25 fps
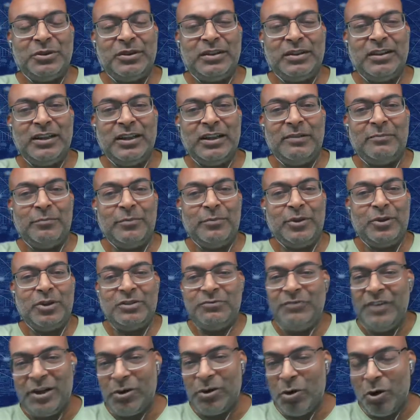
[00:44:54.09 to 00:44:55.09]
because we
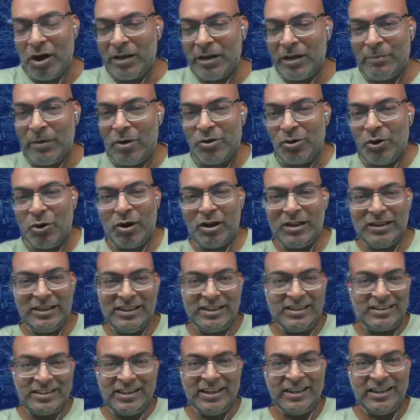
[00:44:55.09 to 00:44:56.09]
talk about all these
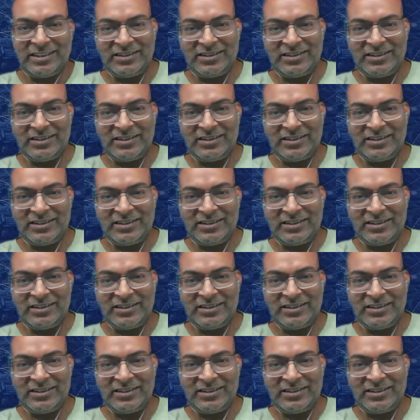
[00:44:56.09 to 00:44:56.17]
things, right?